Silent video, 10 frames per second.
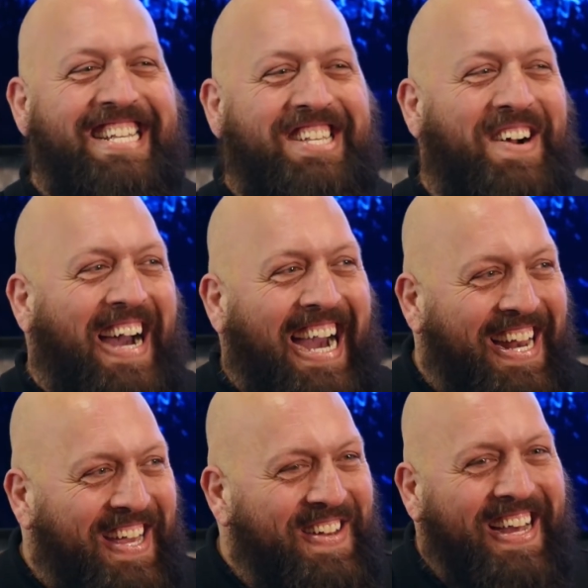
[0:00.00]
So
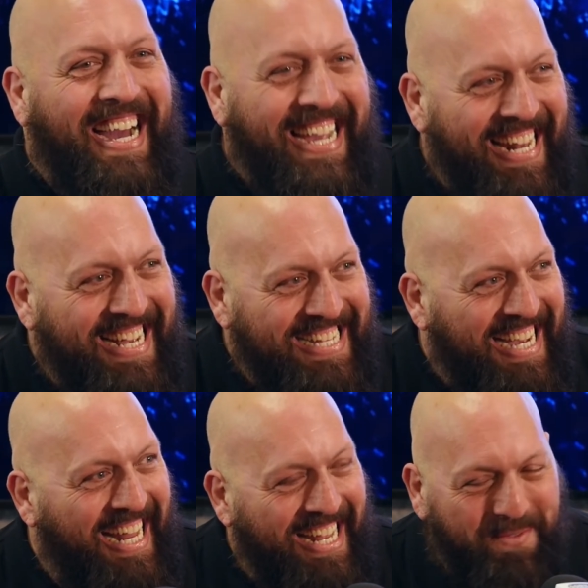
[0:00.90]
how do you not get
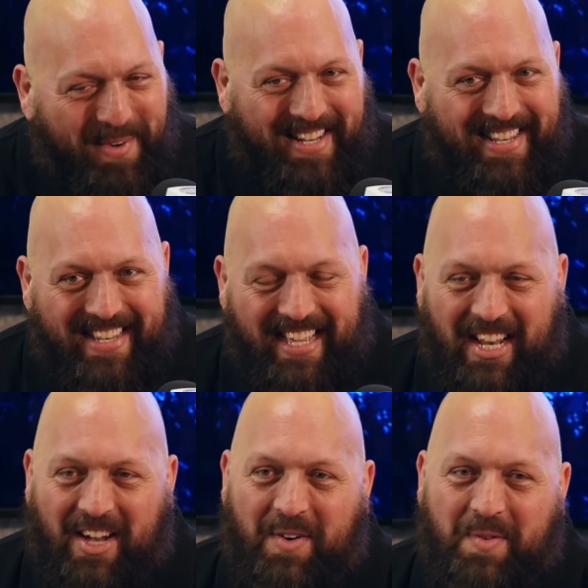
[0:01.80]
excited when,
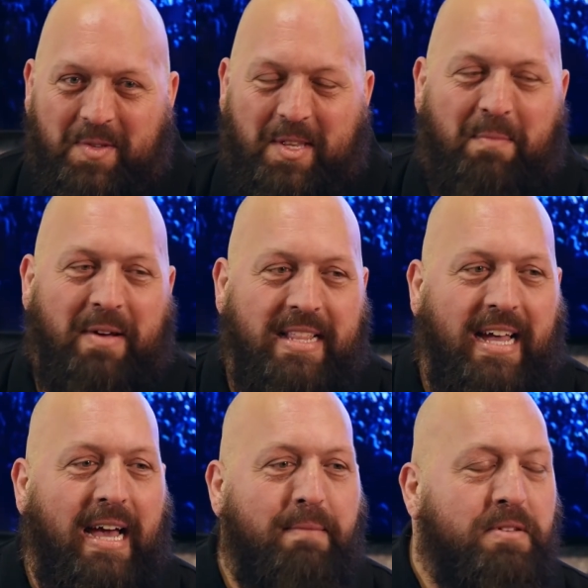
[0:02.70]
something like
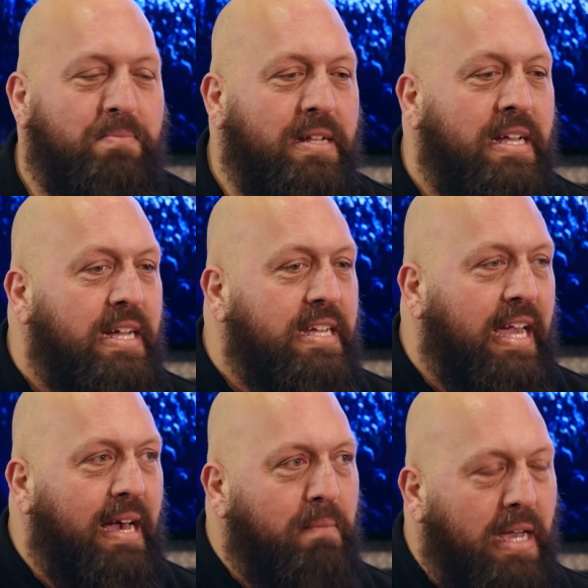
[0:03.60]
that happens? But
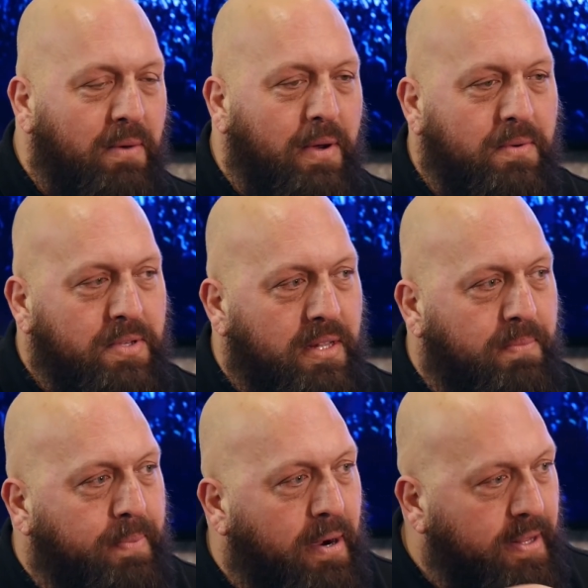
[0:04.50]
yeah, Mayweather was in the
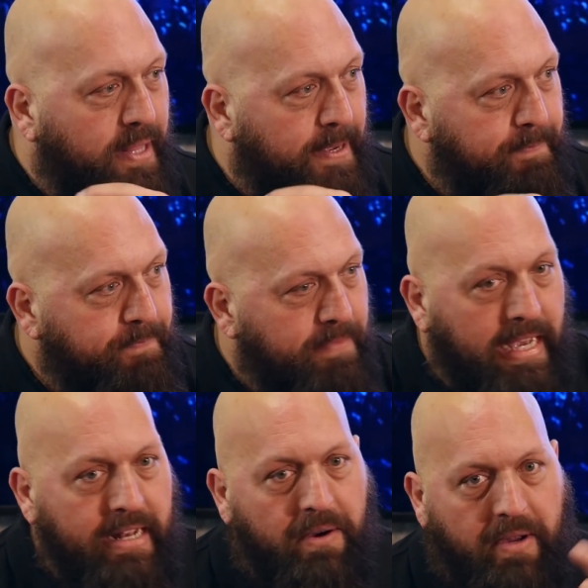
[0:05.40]
parking lot.
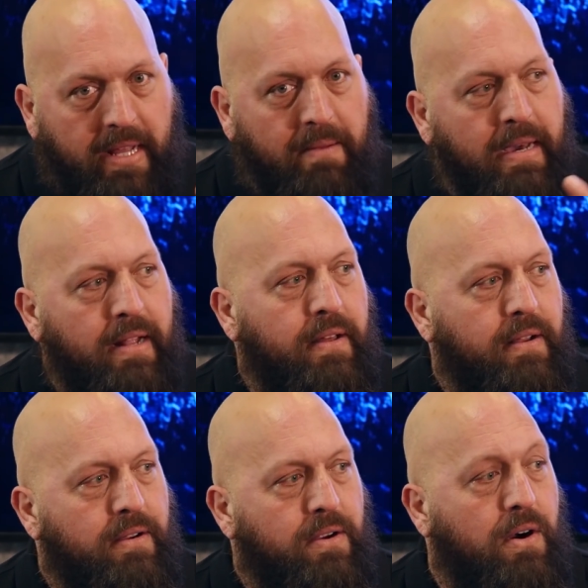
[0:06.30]
They had to go get him out of
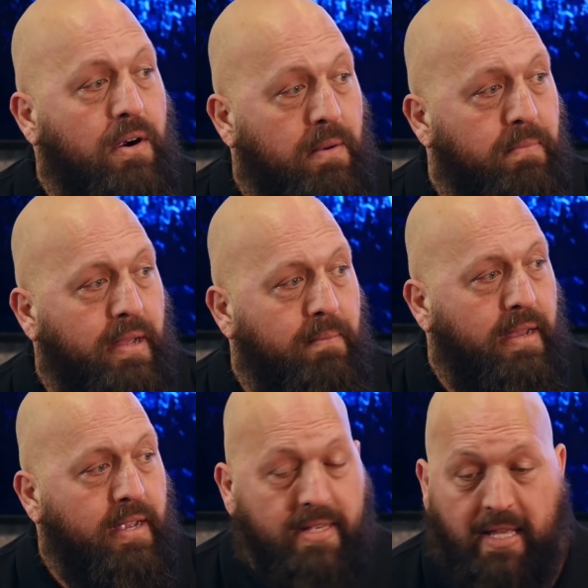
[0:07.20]
the car to bring him
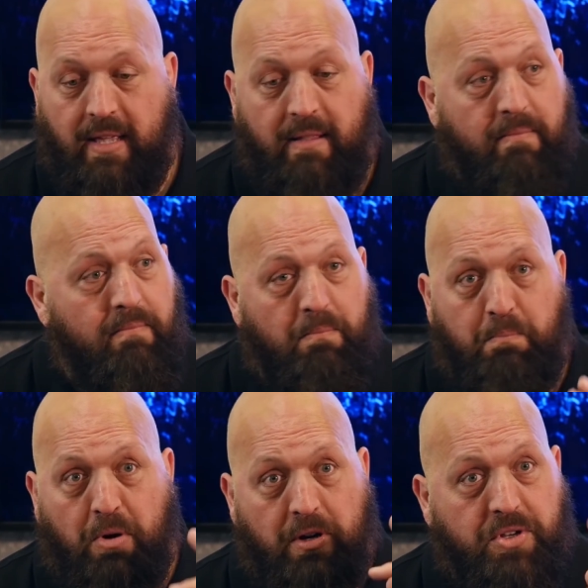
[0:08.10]
back, because he
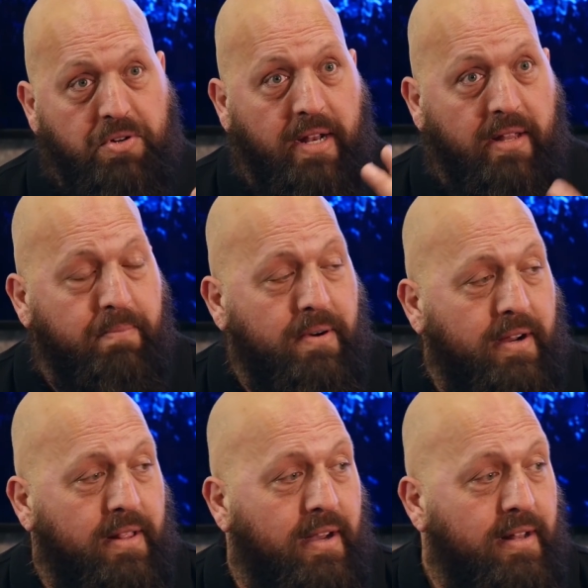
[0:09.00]
booked straight to the
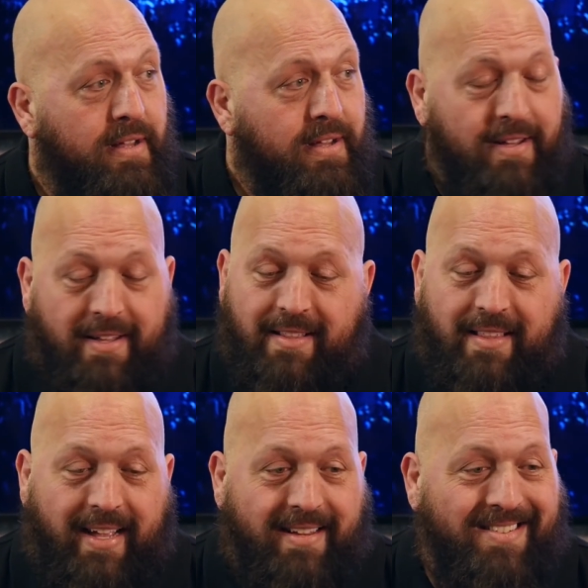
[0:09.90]
parking lot.
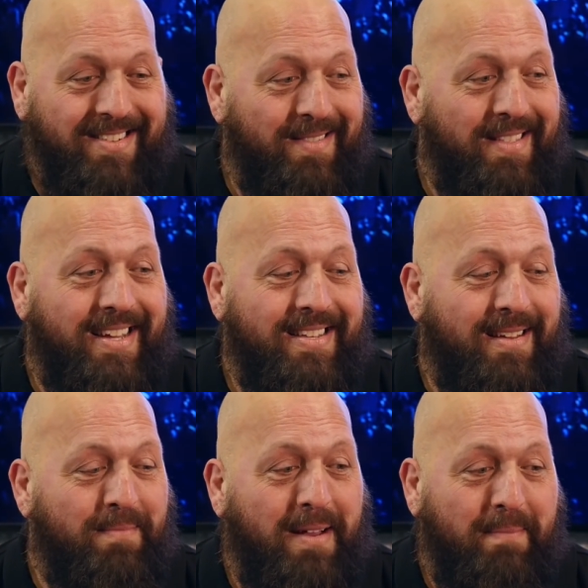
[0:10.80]
Like, screw this,
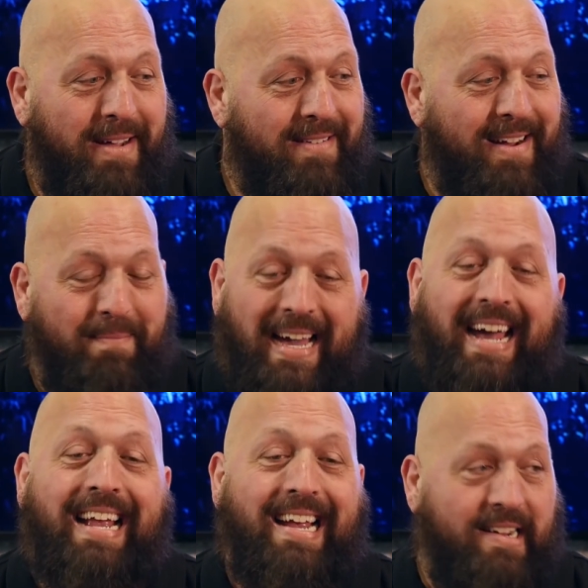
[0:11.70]
I'm not being around, I'm
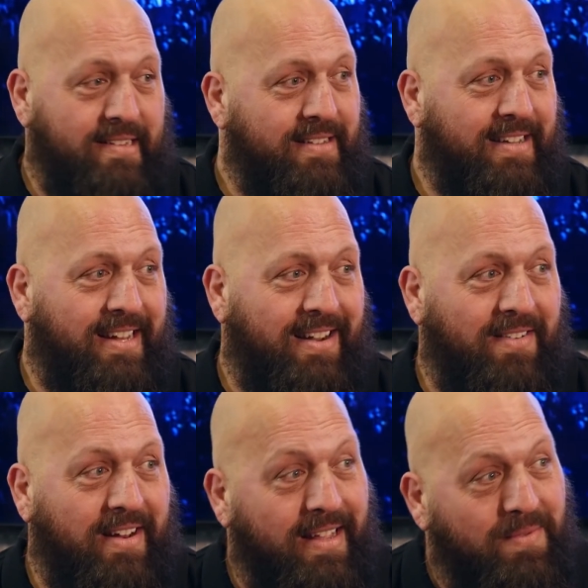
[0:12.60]
out of here.
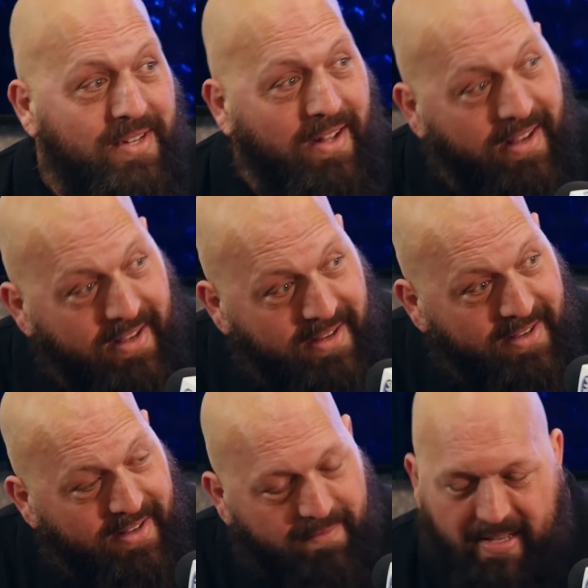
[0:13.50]
He was all like,
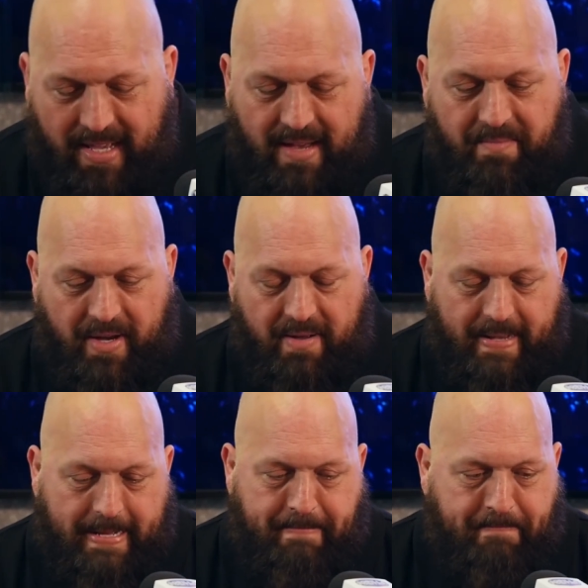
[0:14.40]
I'm like, yeah, I'm good,
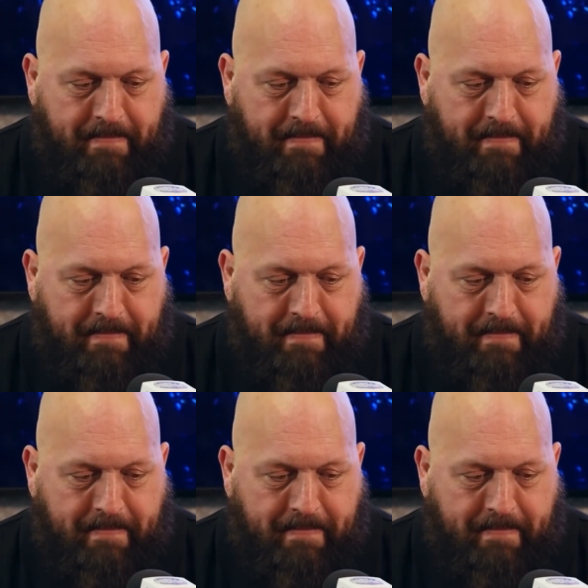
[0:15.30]
man.